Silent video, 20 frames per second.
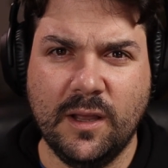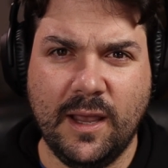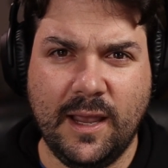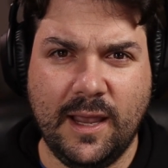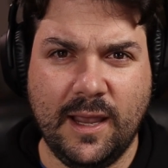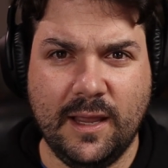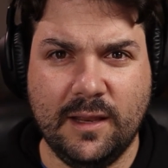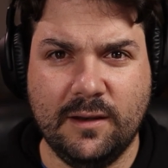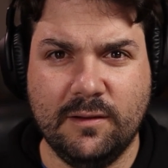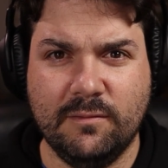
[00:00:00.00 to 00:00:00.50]

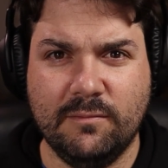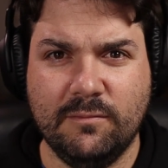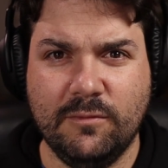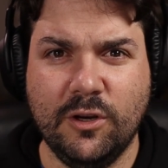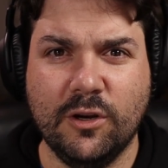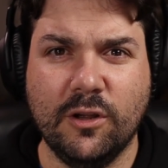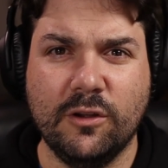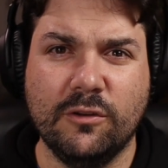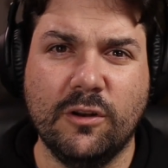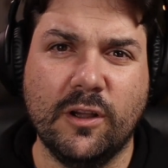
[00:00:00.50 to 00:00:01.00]
And,
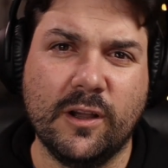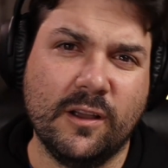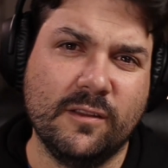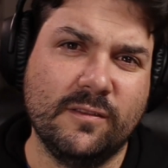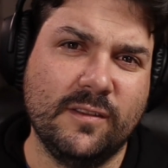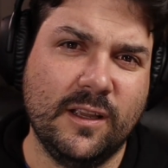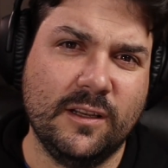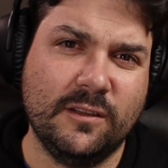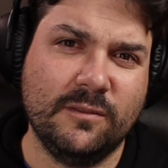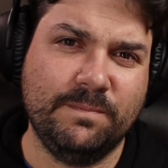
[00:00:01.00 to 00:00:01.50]
you know, like I
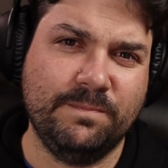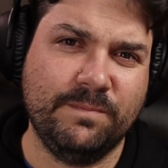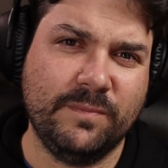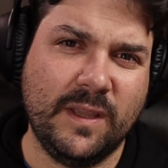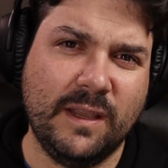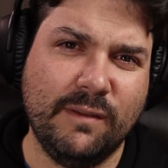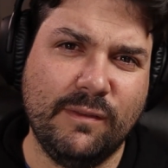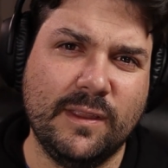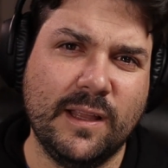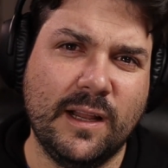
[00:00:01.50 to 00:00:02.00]
said,
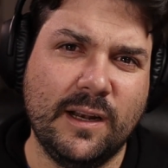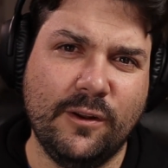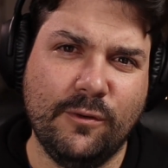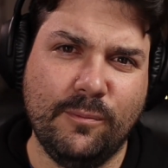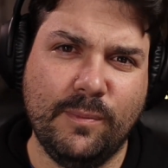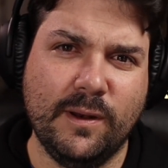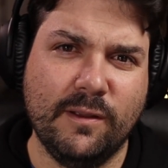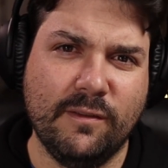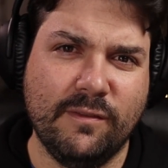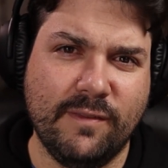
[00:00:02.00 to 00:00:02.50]
giving that
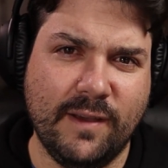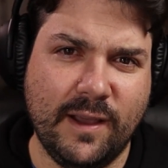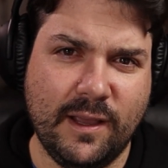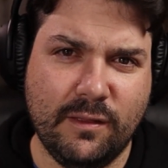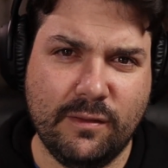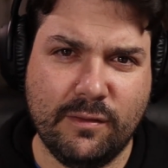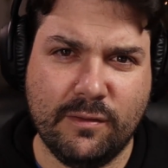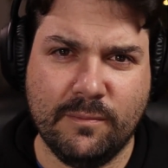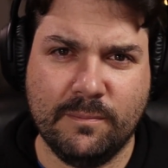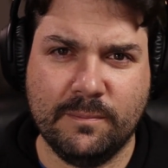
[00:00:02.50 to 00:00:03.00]
little bit of
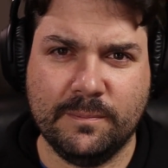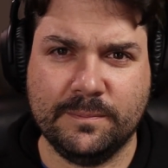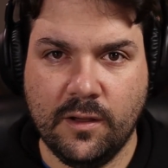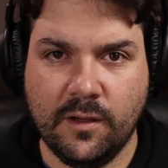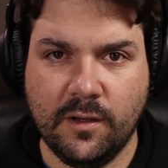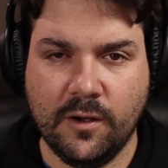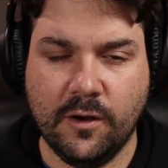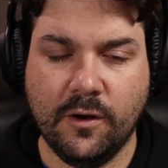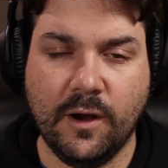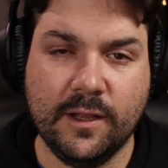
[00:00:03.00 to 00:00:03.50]
faith.
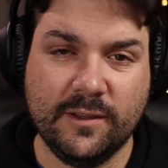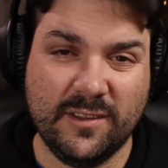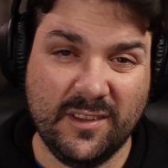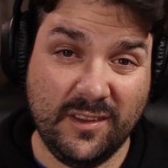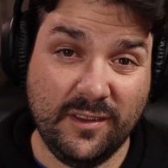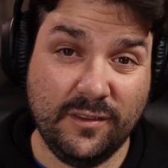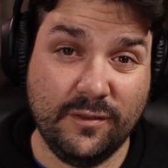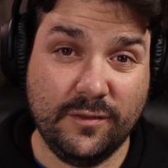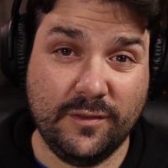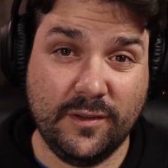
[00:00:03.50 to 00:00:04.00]
All right, so
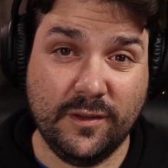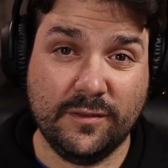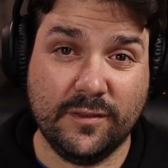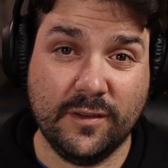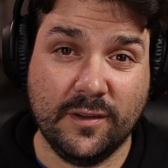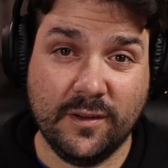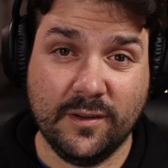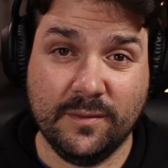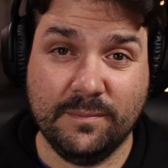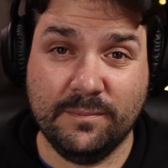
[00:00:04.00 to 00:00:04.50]
this was just
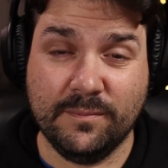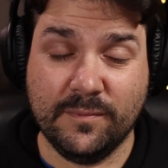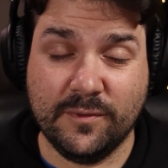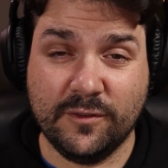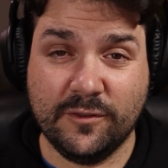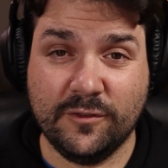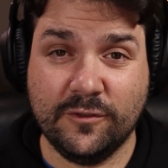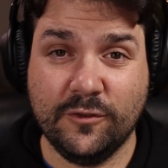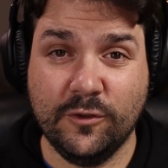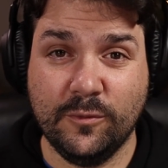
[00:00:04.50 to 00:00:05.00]
a
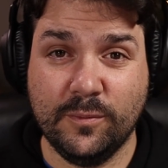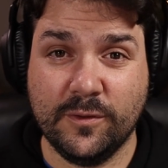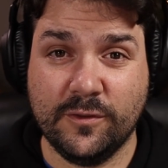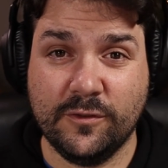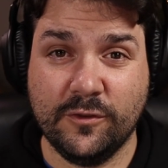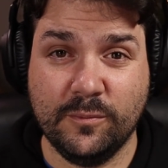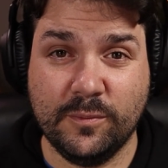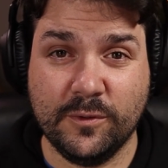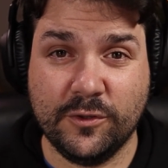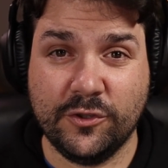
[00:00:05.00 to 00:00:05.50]

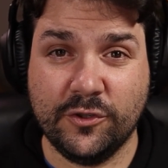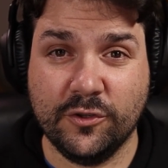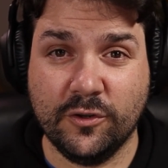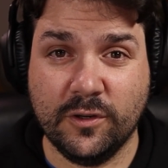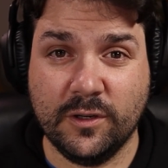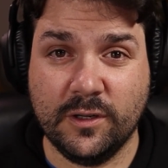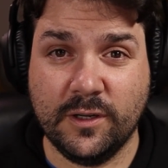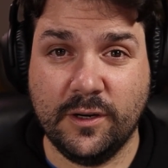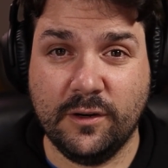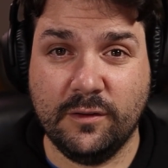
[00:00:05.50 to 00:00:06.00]
super
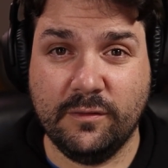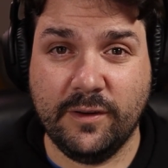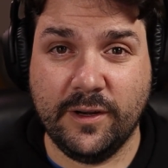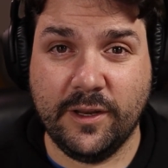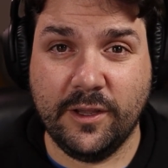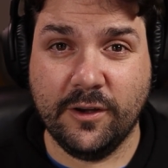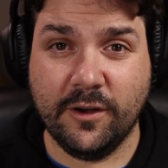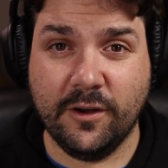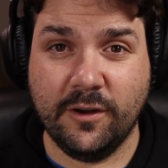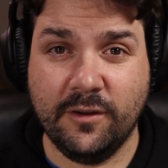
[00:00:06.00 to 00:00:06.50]
short little
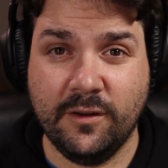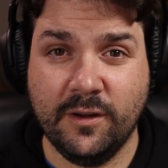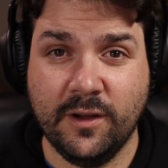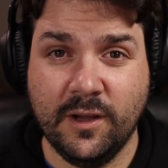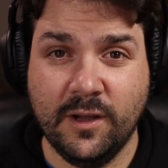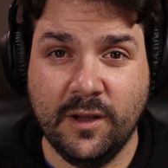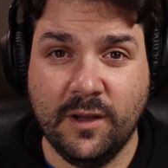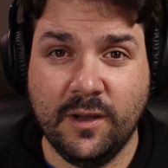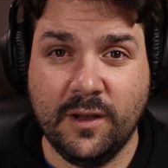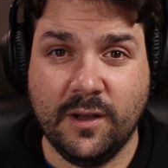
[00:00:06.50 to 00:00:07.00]
video.
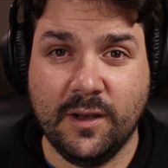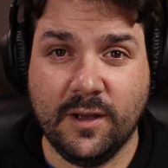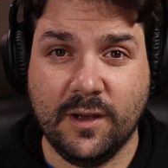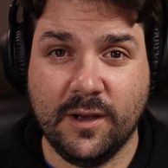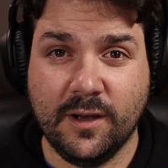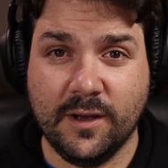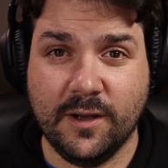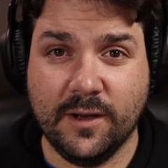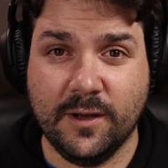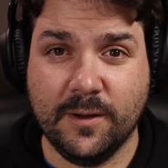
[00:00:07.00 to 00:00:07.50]

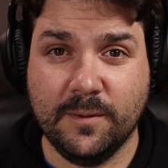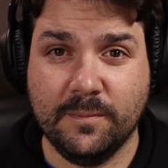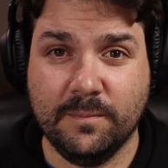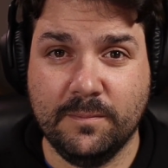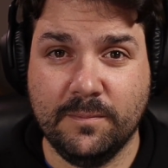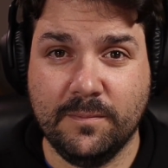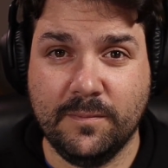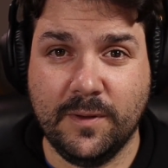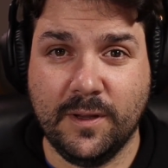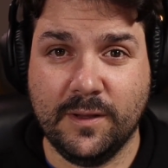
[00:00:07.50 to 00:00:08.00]

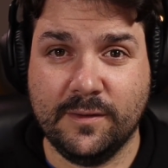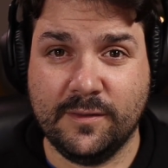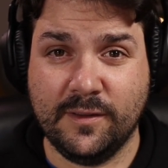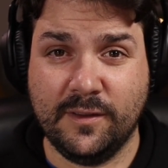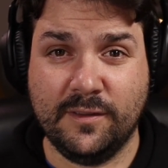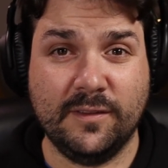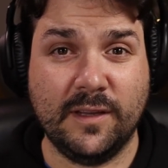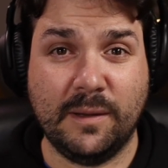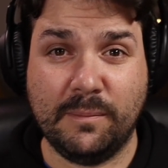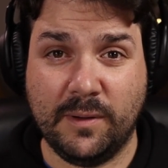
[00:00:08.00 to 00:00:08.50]
It's
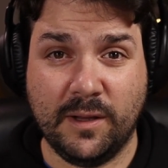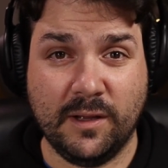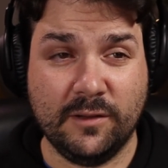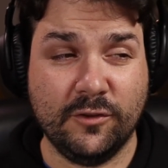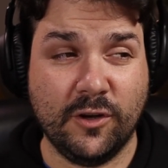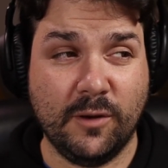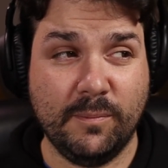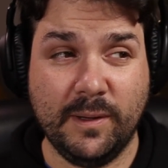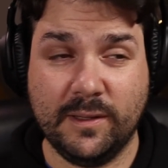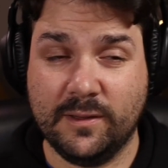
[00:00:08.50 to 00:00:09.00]
just a
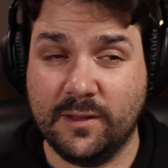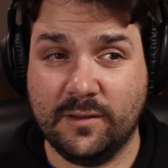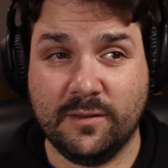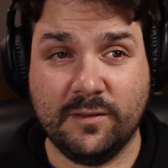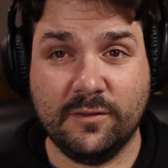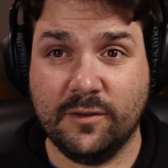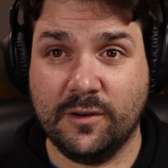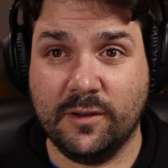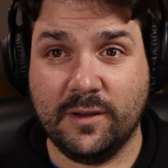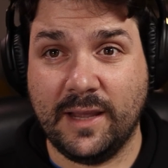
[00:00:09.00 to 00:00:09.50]
topic
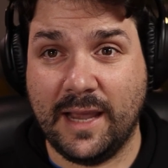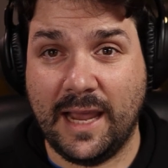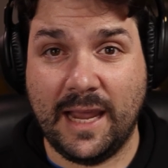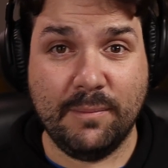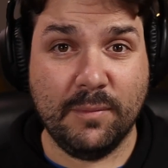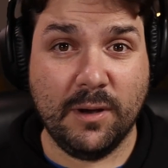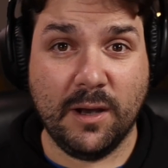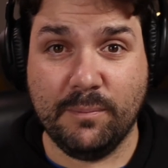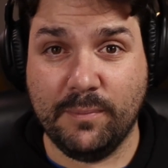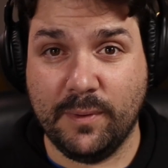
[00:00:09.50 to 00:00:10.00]
that sort of
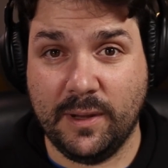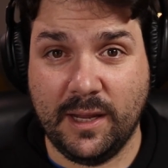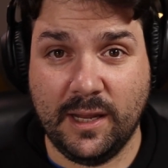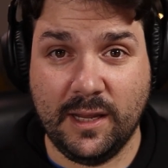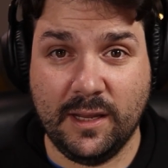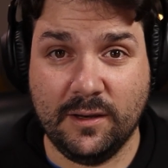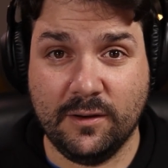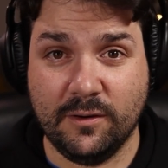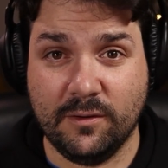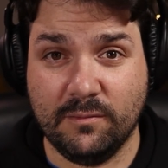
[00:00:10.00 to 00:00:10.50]
came up
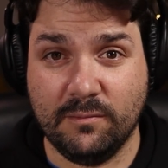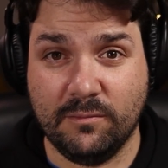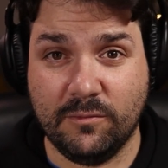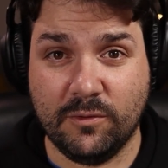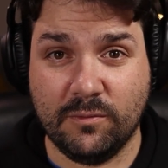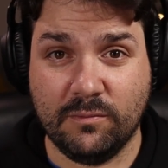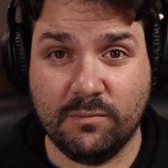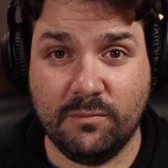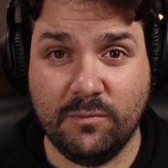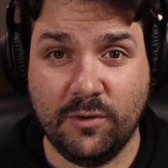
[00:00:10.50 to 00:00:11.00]
in,
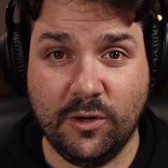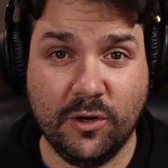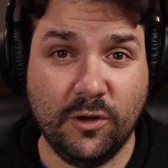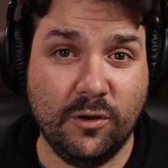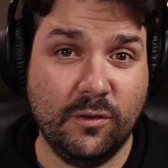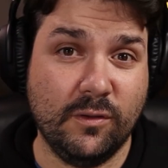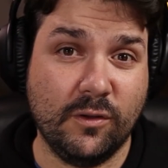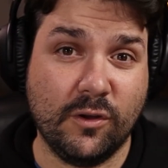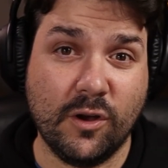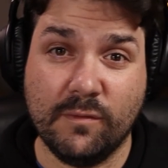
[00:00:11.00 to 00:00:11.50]
you
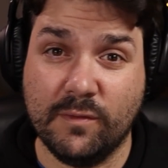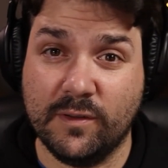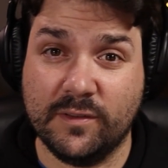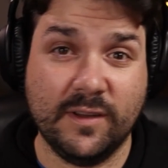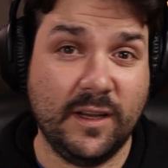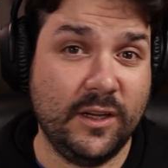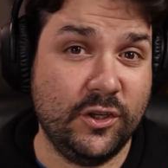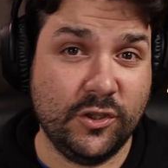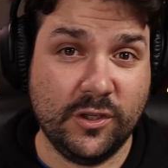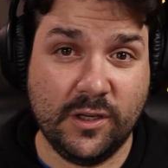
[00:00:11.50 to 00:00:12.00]
know, the
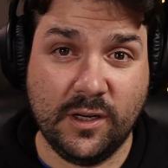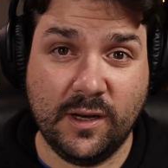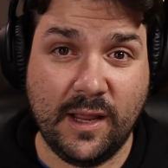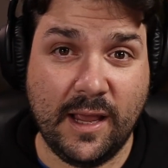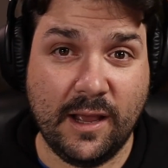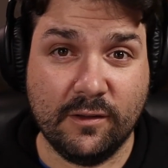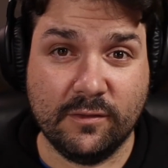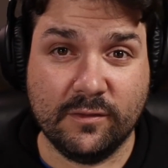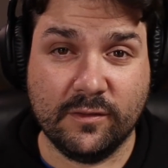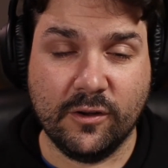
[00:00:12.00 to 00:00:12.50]
conversation in
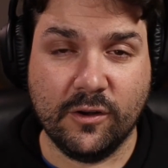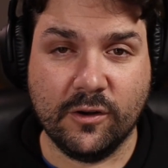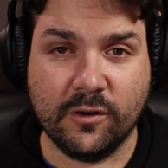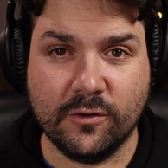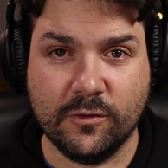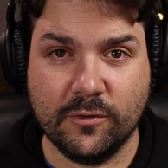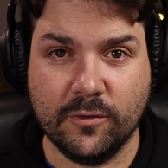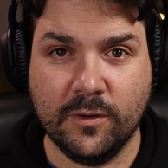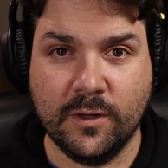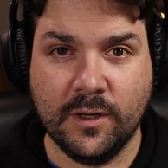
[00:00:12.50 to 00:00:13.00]
our
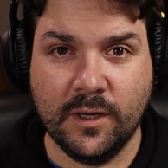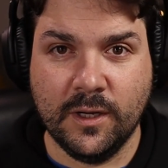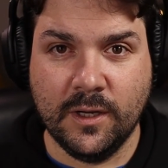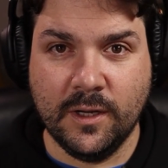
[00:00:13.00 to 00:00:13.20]
circle.